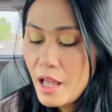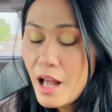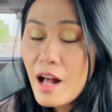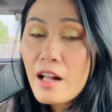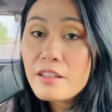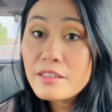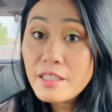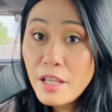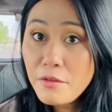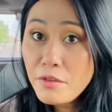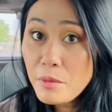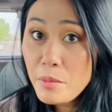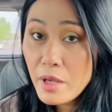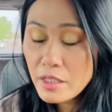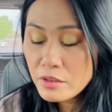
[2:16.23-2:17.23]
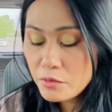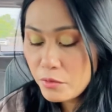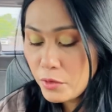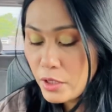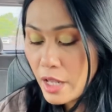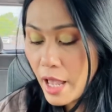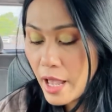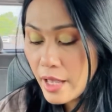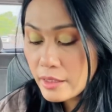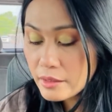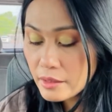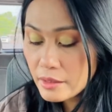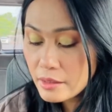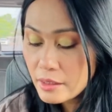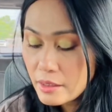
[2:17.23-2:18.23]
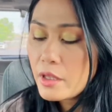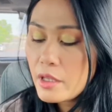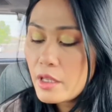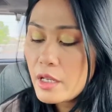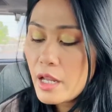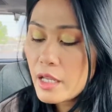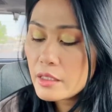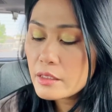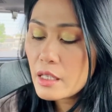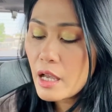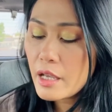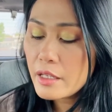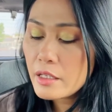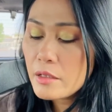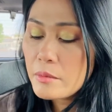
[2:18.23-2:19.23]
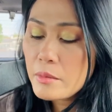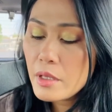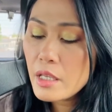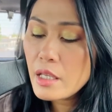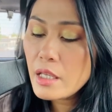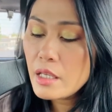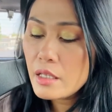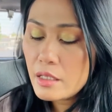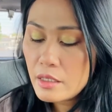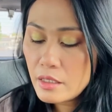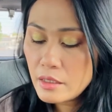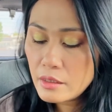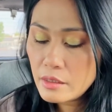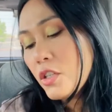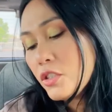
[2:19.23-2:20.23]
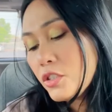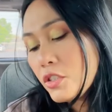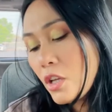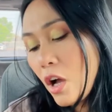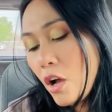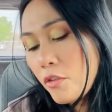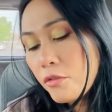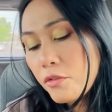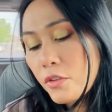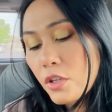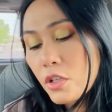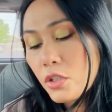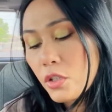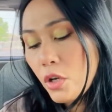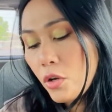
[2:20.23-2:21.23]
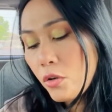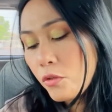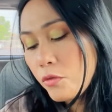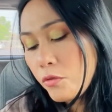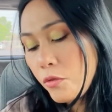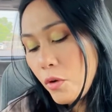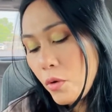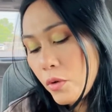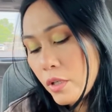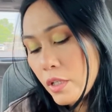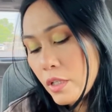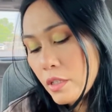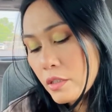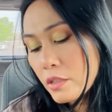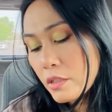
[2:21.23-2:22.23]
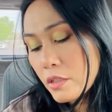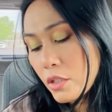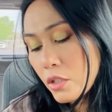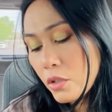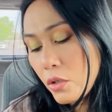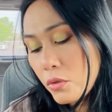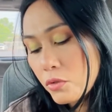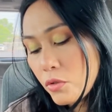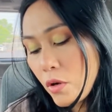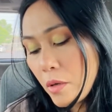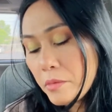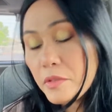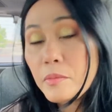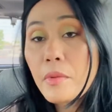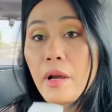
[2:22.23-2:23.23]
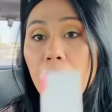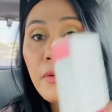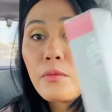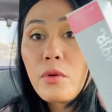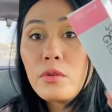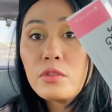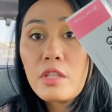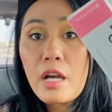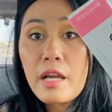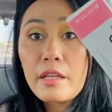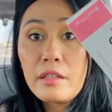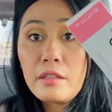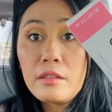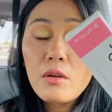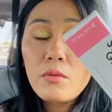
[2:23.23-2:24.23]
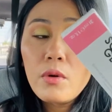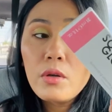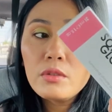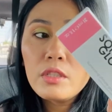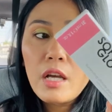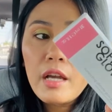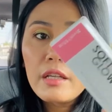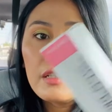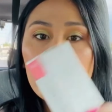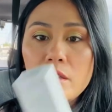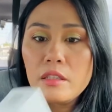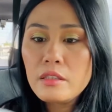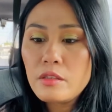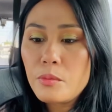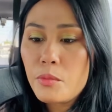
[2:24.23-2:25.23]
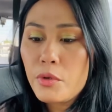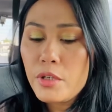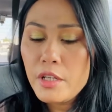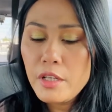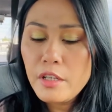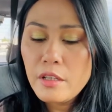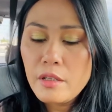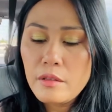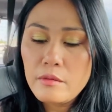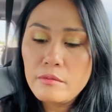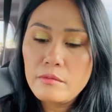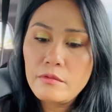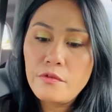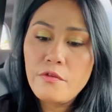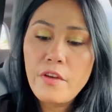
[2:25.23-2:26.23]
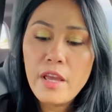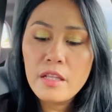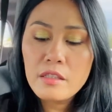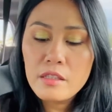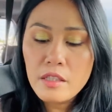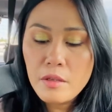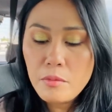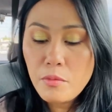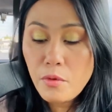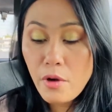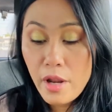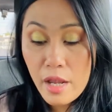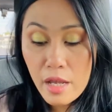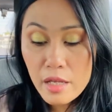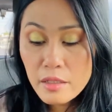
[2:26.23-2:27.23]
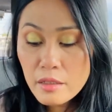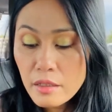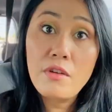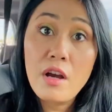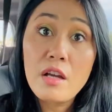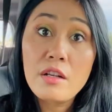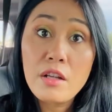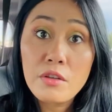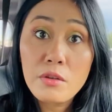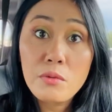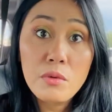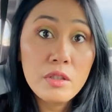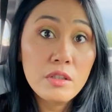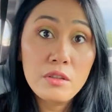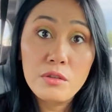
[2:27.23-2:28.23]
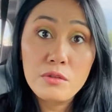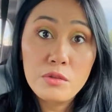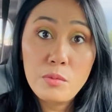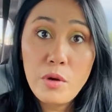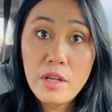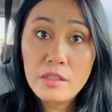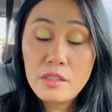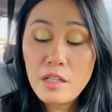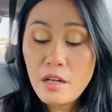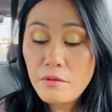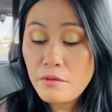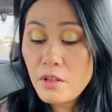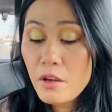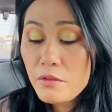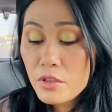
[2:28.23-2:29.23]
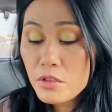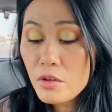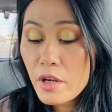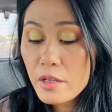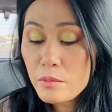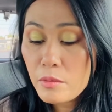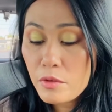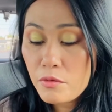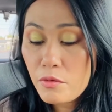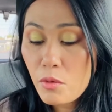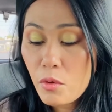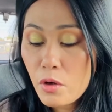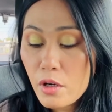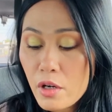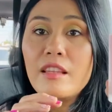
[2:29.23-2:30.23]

I'll save the best for last. The next item is Soft Glow Focus Glow Drops by Rodial. Rodial is a pretty fancy brand. Another one of those brands that I've never tried before.